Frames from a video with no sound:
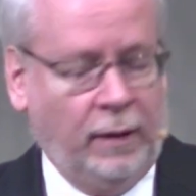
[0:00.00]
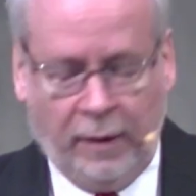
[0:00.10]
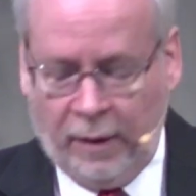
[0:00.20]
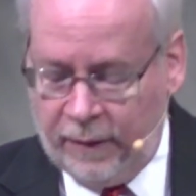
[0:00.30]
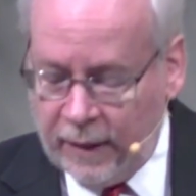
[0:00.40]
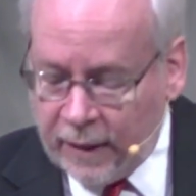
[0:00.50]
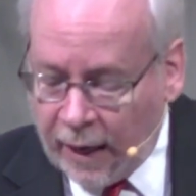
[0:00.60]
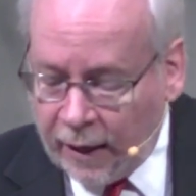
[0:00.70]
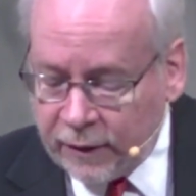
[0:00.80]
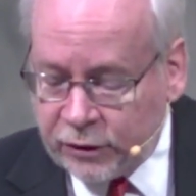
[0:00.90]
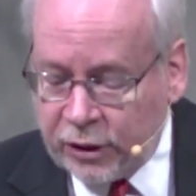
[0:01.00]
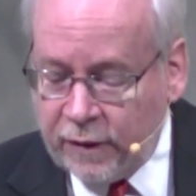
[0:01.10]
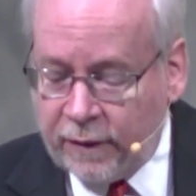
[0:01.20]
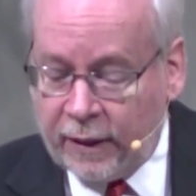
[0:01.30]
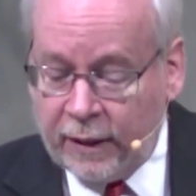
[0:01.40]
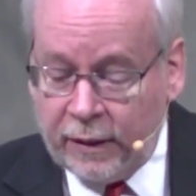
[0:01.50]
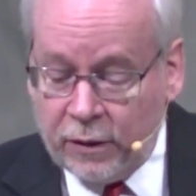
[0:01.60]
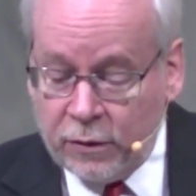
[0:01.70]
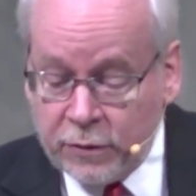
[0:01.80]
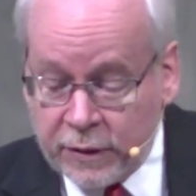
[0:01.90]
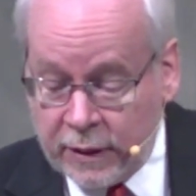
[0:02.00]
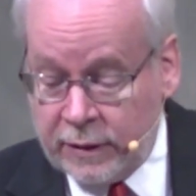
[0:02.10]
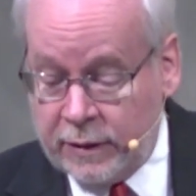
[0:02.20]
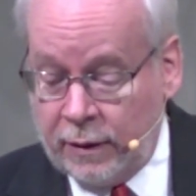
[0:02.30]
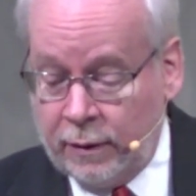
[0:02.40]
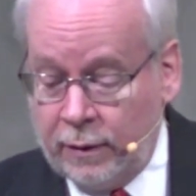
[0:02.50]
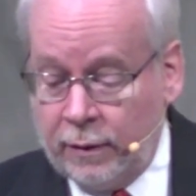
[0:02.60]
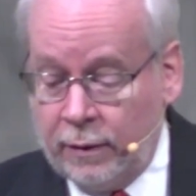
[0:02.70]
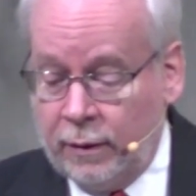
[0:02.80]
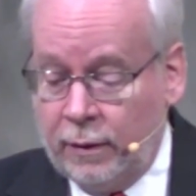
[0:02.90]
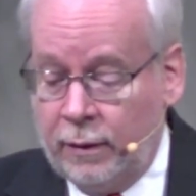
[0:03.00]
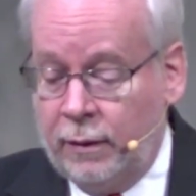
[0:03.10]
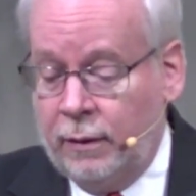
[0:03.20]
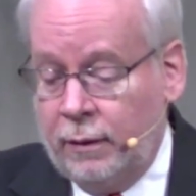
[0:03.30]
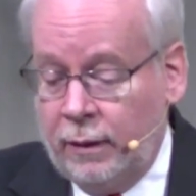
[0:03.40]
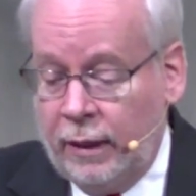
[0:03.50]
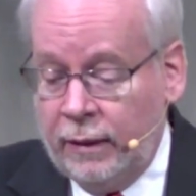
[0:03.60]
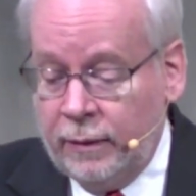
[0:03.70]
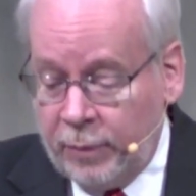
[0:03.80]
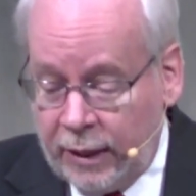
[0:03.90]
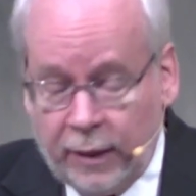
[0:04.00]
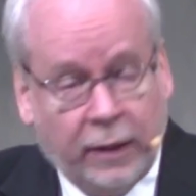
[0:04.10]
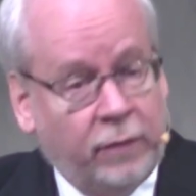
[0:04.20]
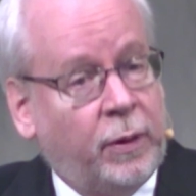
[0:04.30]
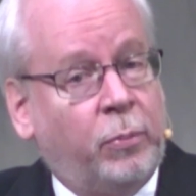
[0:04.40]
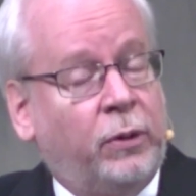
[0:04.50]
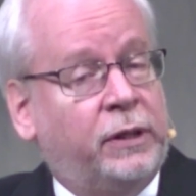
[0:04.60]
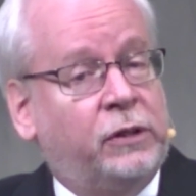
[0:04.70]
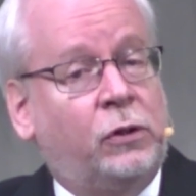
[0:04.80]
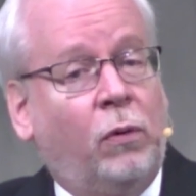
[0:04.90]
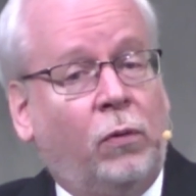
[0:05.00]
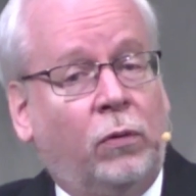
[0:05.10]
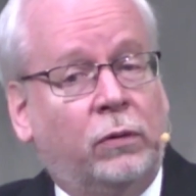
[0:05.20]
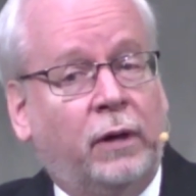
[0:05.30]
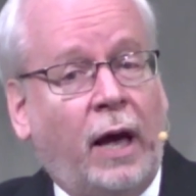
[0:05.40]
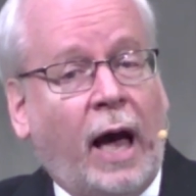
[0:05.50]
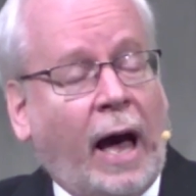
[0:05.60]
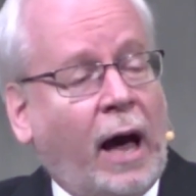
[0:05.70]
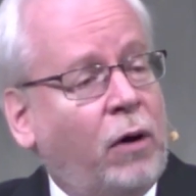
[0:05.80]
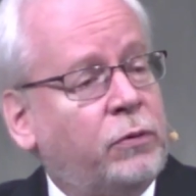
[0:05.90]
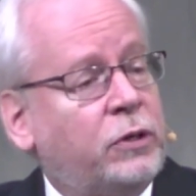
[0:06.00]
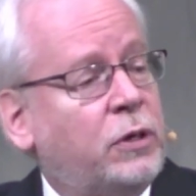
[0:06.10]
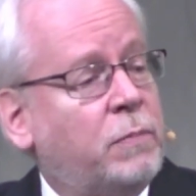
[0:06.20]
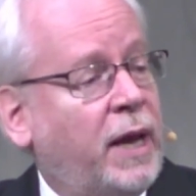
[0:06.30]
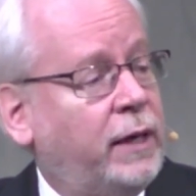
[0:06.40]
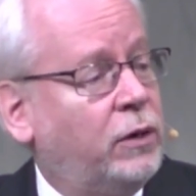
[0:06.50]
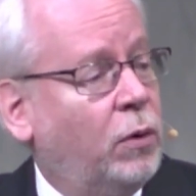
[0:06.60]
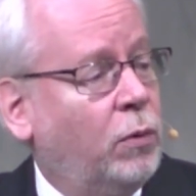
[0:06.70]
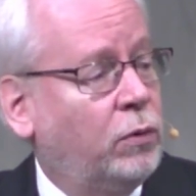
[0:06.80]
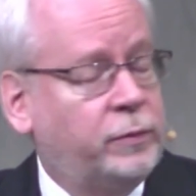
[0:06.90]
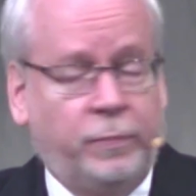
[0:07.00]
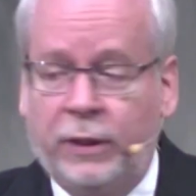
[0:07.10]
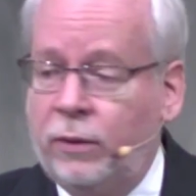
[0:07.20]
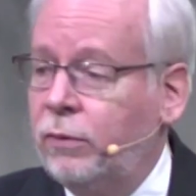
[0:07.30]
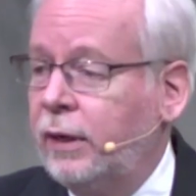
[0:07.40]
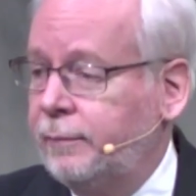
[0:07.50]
The analogy that he uses in the beginning of the book is gold. How do you make gold pure?